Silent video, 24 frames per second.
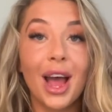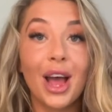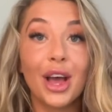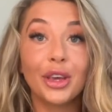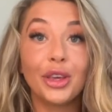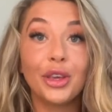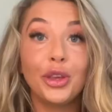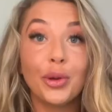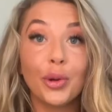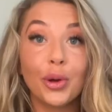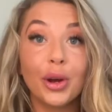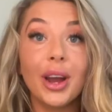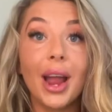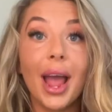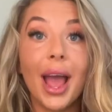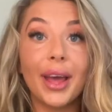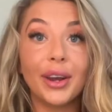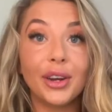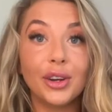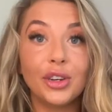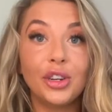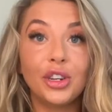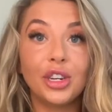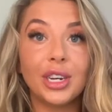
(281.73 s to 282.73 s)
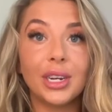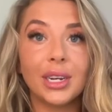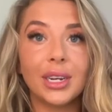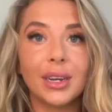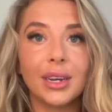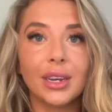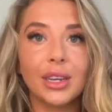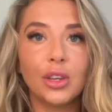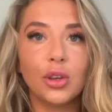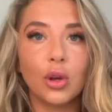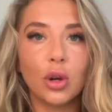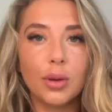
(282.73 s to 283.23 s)
your energy,
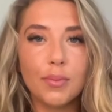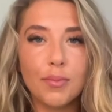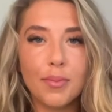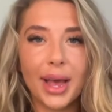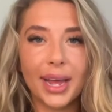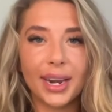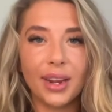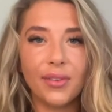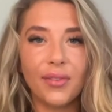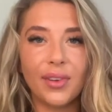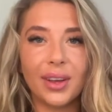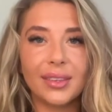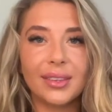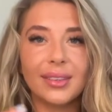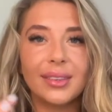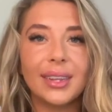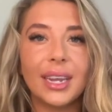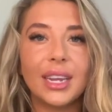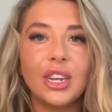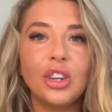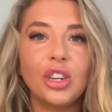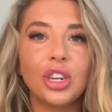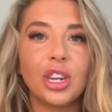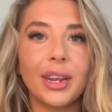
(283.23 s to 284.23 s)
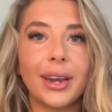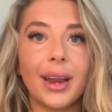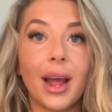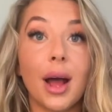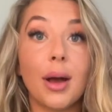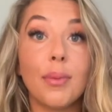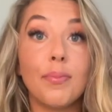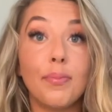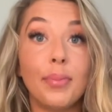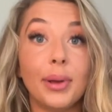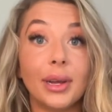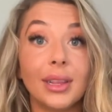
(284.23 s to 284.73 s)
your manifestation
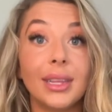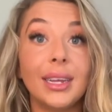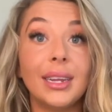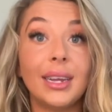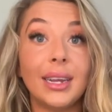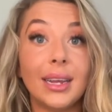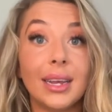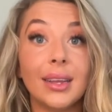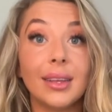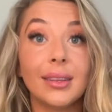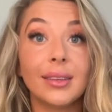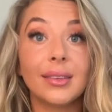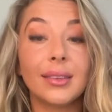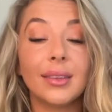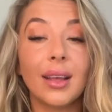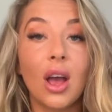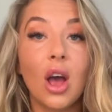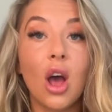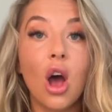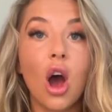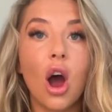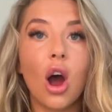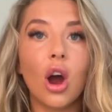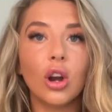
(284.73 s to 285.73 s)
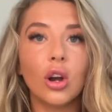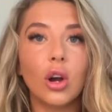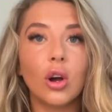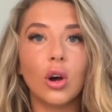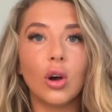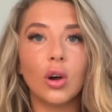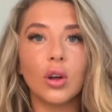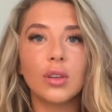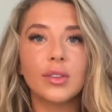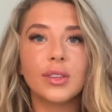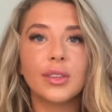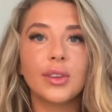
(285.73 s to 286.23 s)
abilities are
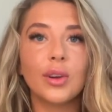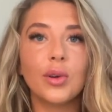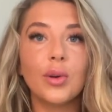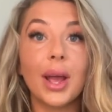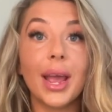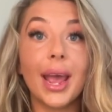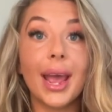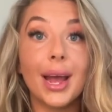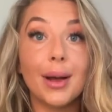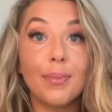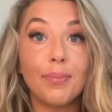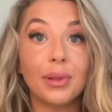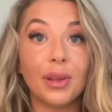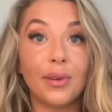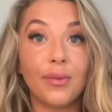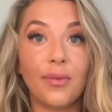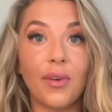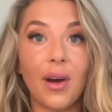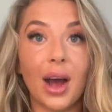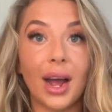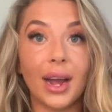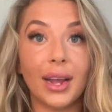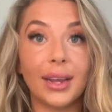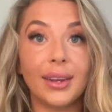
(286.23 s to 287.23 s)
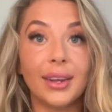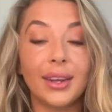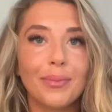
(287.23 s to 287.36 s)
also amplified.